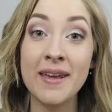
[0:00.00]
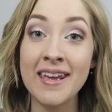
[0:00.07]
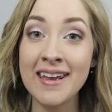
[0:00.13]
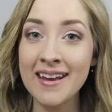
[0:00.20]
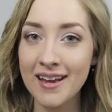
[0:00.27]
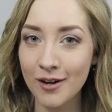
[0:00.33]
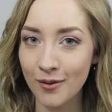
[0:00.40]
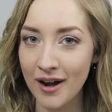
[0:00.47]

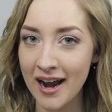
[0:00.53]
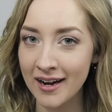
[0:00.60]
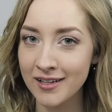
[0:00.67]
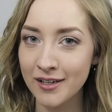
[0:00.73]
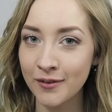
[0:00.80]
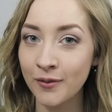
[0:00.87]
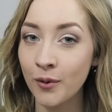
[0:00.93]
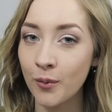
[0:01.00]
Being
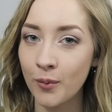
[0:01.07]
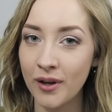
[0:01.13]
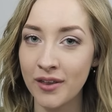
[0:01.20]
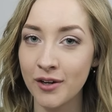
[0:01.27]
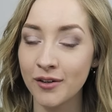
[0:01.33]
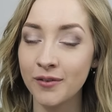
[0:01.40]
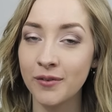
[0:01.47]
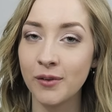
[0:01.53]
interactive with
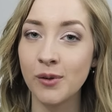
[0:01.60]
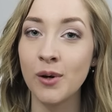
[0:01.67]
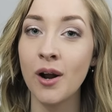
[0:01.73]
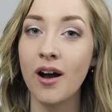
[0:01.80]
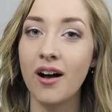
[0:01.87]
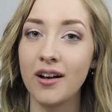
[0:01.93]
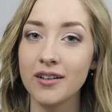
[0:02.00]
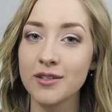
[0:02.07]
your food
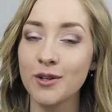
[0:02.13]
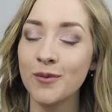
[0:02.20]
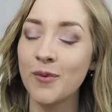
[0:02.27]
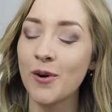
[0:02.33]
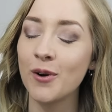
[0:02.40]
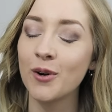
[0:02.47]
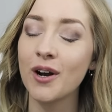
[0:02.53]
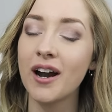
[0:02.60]
also
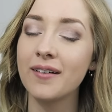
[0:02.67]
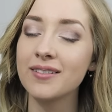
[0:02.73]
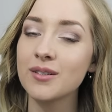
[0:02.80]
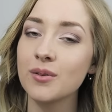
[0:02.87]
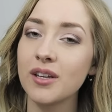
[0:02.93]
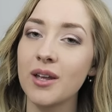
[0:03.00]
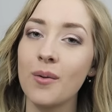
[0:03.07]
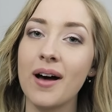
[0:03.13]
photographs
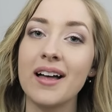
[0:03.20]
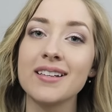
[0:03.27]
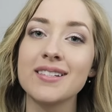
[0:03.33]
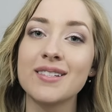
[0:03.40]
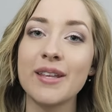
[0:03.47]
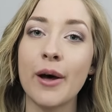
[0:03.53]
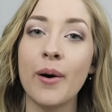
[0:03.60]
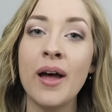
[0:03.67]
really well.
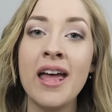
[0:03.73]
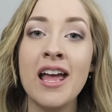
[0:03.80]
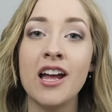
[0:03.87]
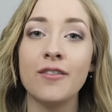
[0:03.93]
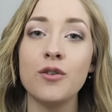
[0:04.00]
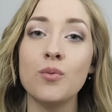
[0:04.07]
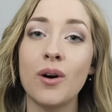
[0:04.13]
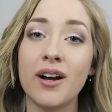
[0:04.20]
So
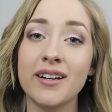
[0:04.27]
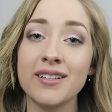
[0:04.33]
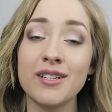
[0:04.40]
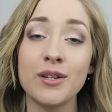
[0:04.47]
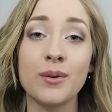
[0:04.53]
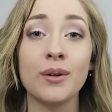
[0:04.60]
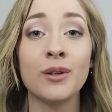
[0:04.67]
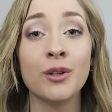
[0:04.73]
if you want
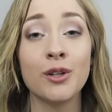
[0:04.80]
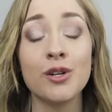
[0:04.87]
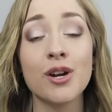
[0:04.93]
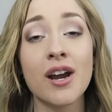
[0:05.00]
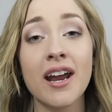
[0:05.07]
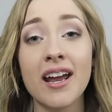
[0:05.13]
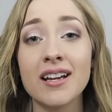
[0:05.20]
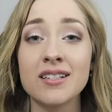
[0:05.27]
to include your
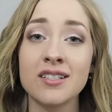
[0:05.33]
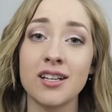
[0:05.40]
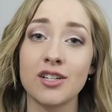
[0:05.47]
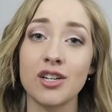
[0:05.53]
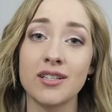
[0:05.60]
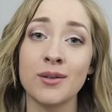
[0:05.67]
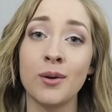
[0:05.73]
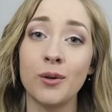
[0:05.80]
hands,
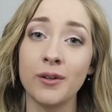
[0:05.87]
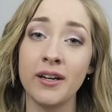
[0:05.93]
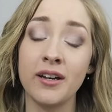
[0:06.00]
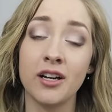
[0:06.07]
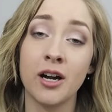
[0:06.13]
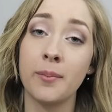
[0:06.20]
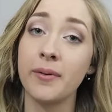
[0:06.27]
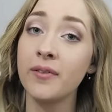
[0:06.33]
such as holding
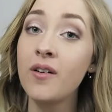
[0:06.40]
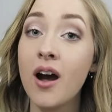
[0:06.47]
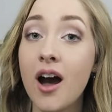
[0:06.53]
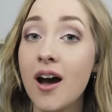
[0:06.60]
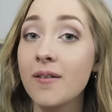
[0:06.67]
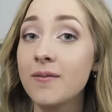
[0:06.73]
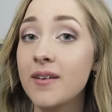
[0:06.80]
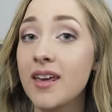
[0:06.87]
a cup of
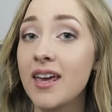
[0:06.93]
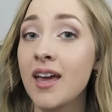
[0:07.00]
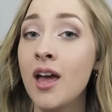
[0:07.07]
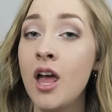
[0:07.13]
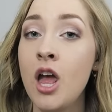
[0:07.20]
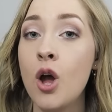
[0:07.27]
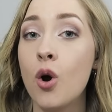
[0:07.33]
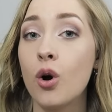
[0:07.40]
coffee
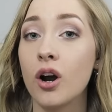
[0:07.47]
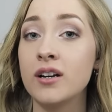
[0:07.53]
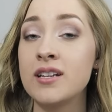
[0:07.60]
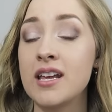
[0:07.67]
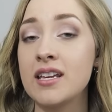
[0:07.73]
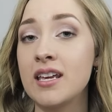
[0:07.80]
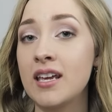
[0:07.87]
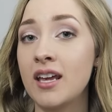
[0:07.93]
or
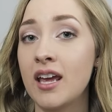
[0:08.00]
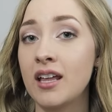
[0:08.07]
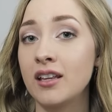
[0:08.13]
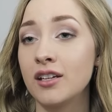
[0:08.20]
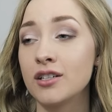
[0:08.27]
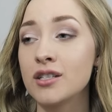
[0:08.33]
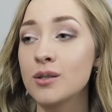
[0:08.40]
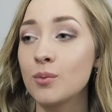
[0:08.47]
taking a
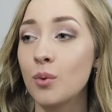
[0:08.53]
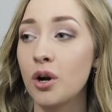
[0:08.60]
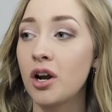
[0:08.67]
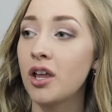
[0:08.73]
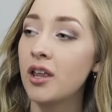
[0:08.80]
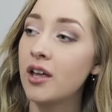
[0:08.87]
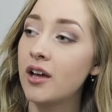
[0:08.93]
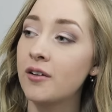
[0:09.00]
little
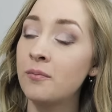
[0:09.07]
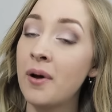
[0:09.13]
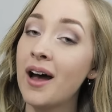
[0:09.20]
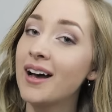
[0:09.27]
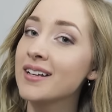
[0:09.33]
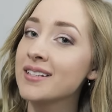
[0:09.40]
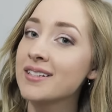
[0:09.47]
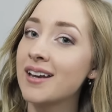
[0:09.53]
swirl of
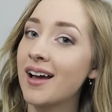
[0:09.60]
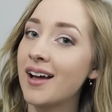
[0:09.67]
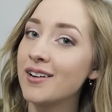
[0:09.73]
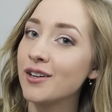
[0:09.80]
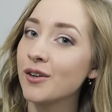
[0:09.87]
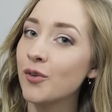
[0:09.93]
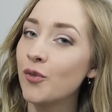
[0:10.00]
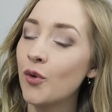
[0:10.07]
pasta on
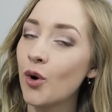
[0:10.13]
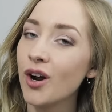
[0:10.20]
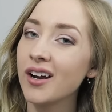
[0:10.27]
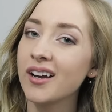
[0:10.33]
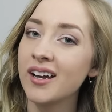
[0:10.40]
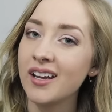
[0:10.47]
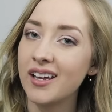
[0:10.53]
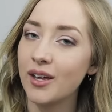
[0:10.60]
your
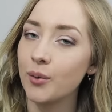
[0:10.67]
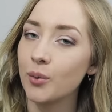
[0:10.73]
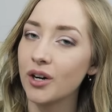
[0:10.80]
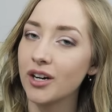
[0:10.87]
fork, it